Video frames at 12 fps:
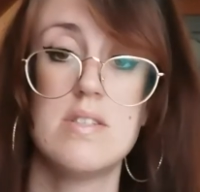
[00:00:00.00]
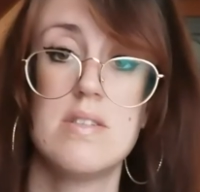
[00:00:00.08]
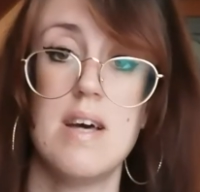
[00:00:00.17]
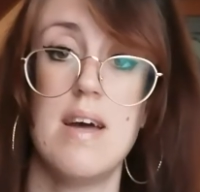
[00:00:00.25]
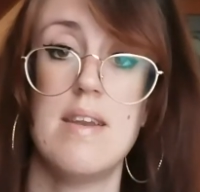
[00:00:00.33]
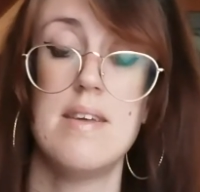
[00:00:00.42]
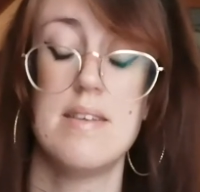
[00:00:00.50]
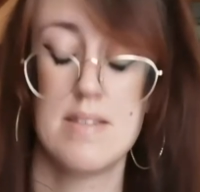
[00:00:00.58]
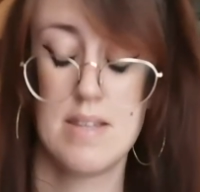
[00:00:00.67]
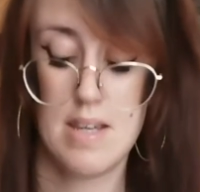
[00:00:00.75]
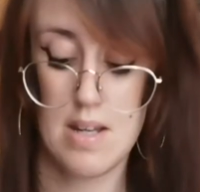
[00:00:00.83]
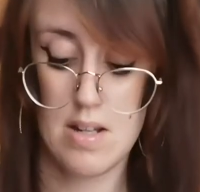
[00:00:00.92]
sadness,
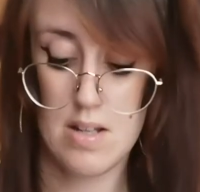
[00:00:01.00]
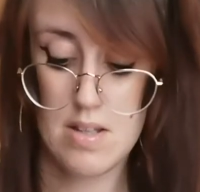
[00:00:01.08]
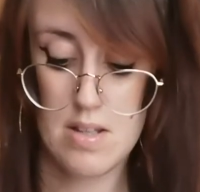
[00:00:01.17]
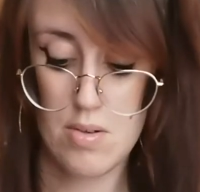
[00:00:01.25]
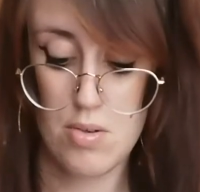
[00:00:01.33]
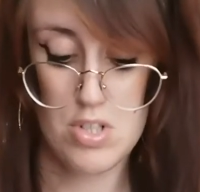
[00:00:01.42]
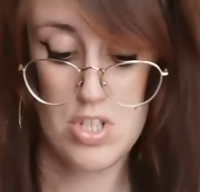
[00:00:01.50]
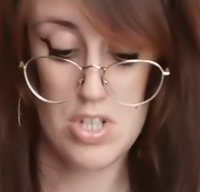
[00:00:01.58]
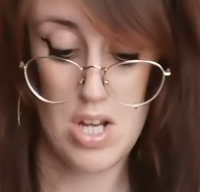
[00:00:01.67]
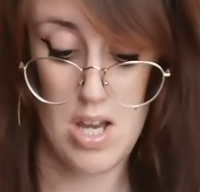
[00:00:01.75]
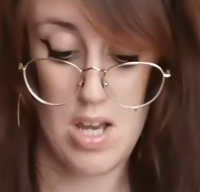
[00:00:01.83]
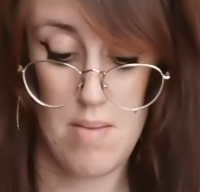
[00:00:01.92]
guilt or
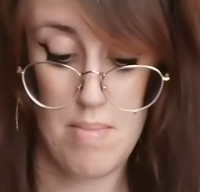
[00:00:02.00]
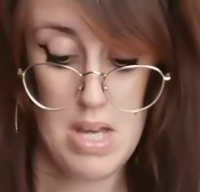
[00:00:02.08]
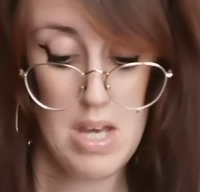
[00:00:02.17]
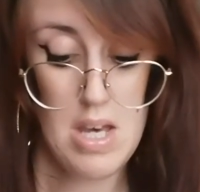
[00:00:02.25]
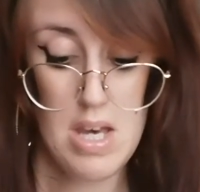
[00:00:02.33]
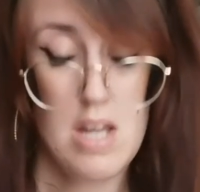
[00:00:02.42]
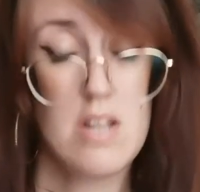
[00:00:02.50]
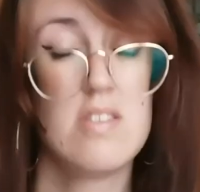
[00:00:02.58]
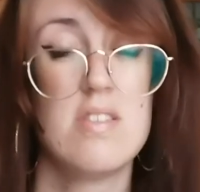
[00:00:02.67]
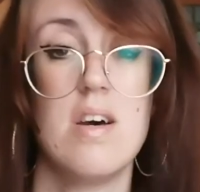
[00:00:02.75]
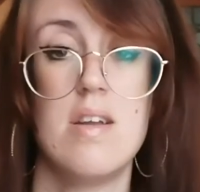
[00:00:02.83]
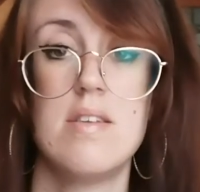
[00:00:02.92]
shame in
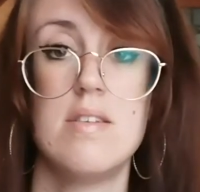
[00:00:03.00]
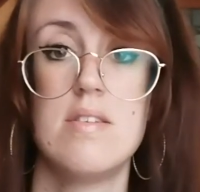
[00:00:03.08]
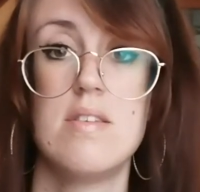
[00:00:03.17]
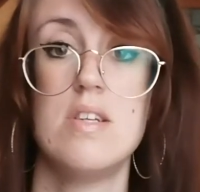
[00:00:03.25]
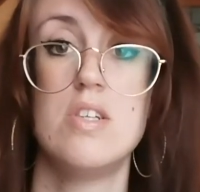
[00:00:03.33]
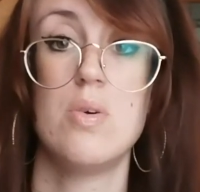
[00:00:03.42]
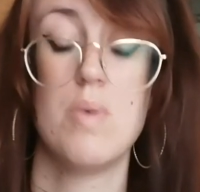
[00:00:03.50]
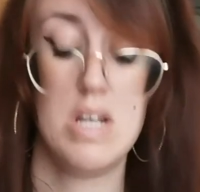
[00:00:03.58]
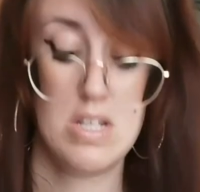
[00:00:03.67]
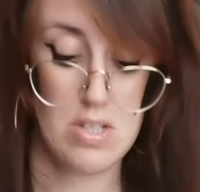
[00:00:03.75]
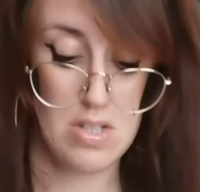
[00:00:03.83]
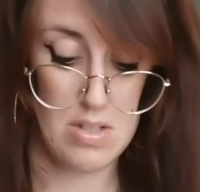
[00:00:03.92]
certain
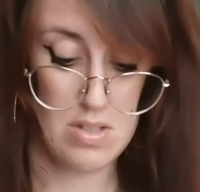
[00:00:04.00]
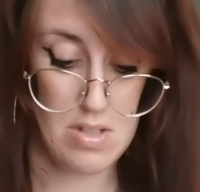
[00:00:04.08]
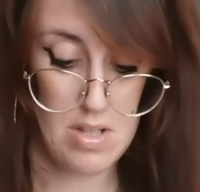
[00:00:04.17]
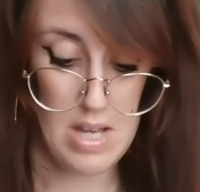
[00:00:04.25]
situations.